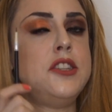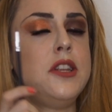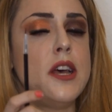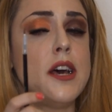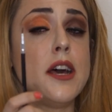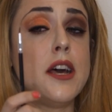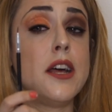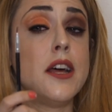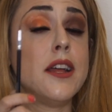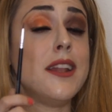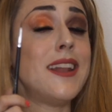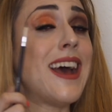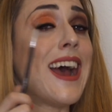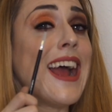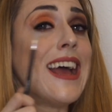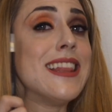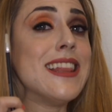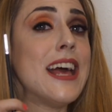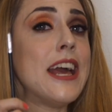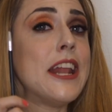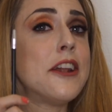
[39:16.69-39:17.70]

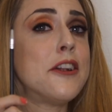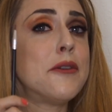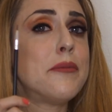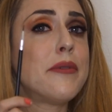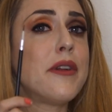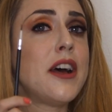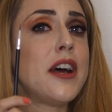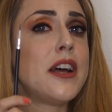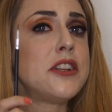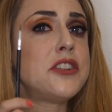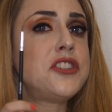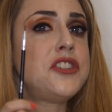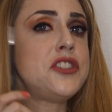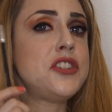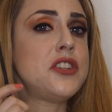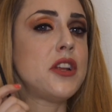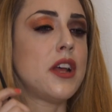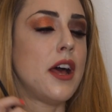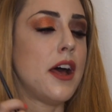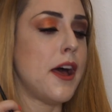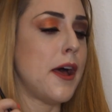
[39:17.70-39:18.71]
eyeliner
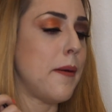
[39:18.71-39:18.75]
brush.